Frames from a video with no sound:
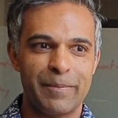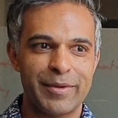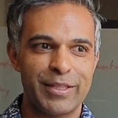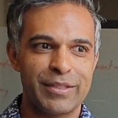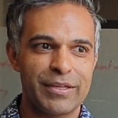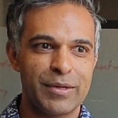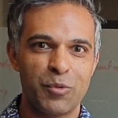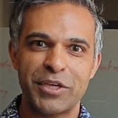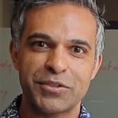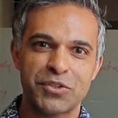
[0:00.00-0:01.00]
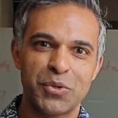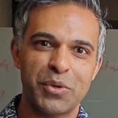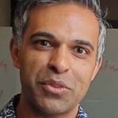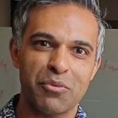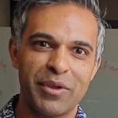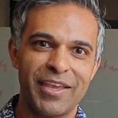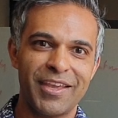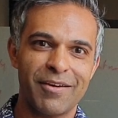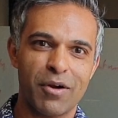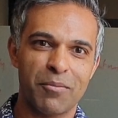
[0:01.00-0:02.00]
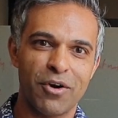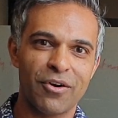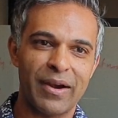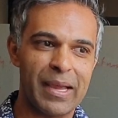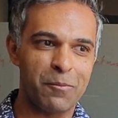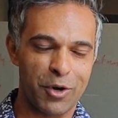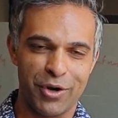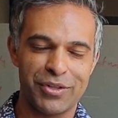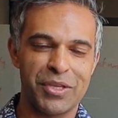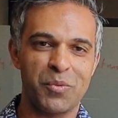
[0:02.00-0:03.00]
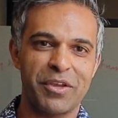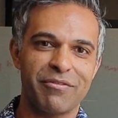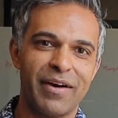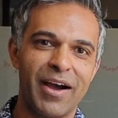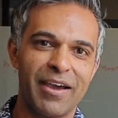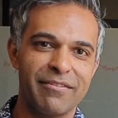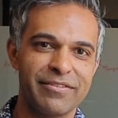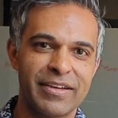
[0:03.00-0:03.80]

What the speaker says: In the weeks 2 and 3 of our program, we're currently in week 5,